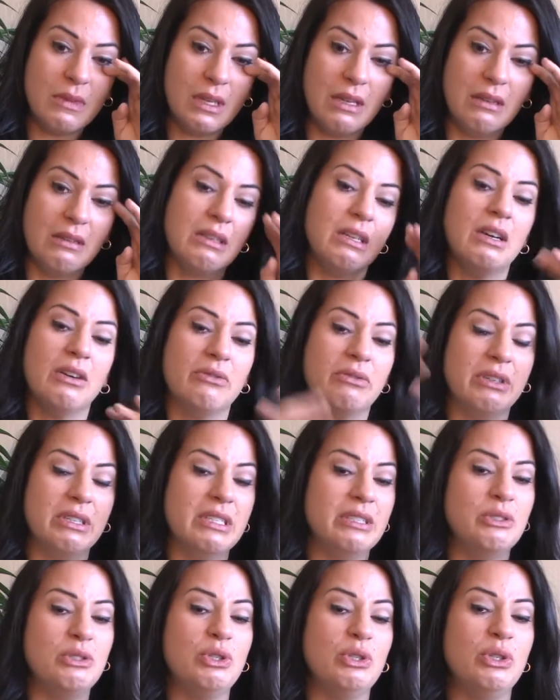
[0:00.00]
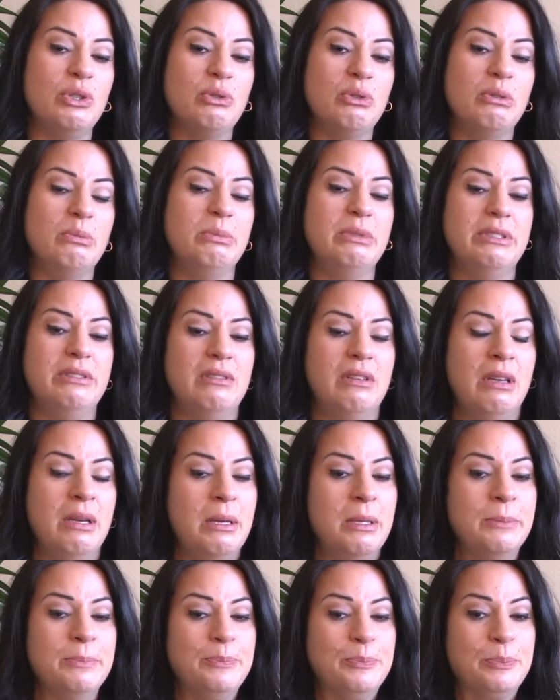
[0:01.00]
and covered in tubes.
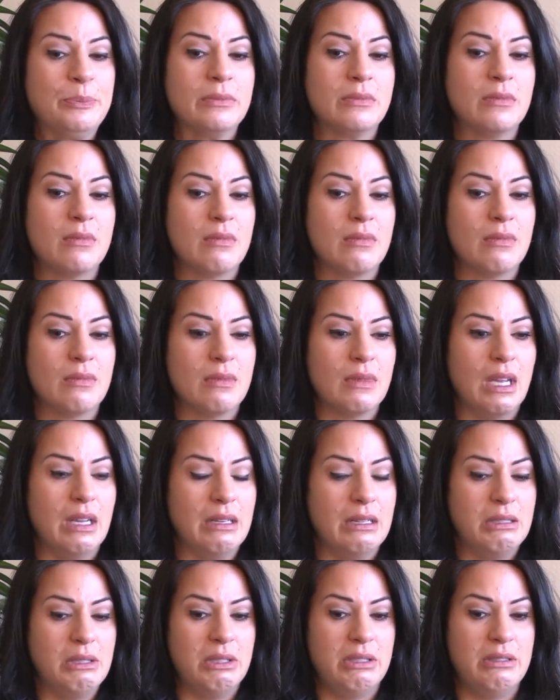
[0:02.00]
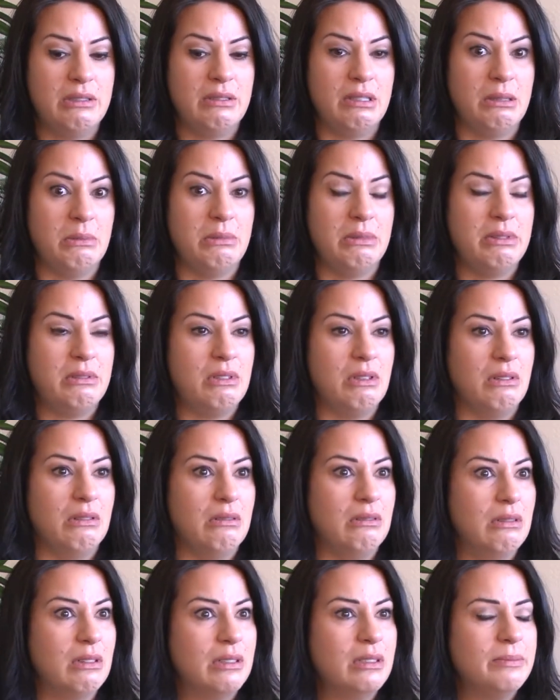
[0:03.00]
And he just seemed
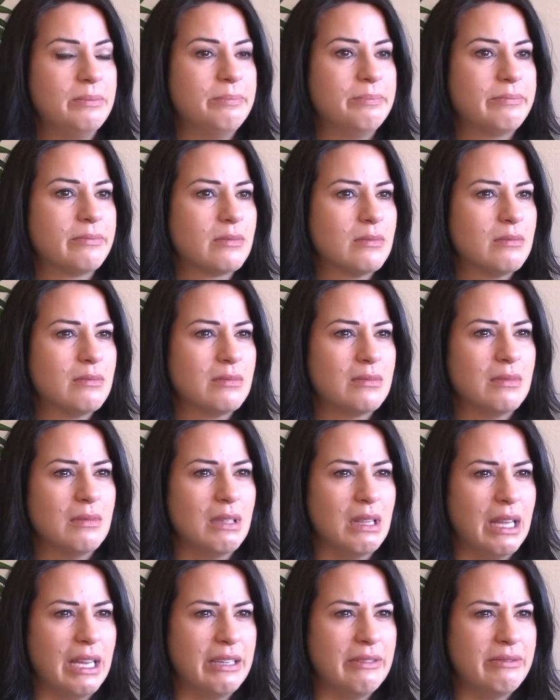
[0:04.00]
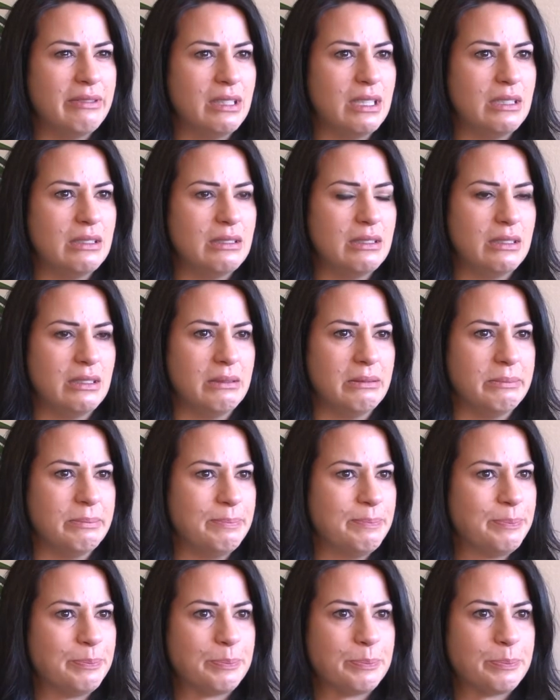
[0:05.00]
so lifeless, and